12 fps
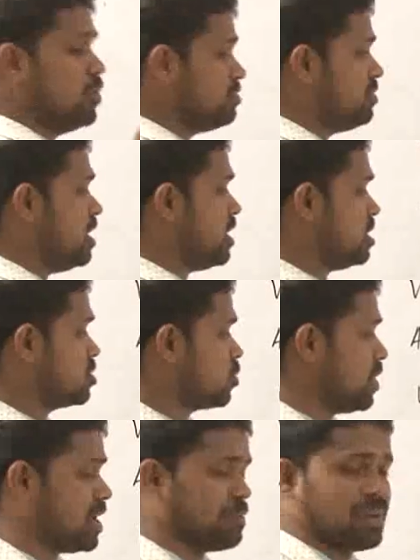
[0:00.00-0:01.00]
within a
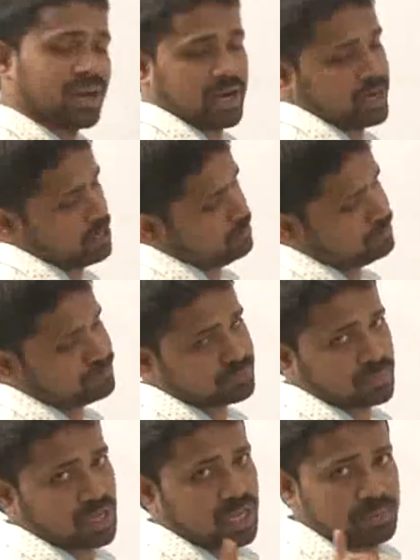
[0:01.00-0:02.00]
square bracket.
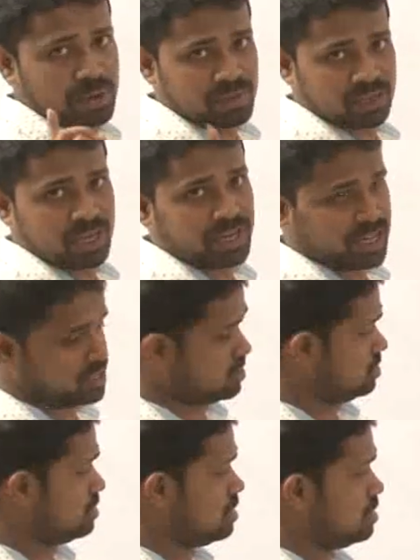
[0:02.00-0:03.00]
Remember that is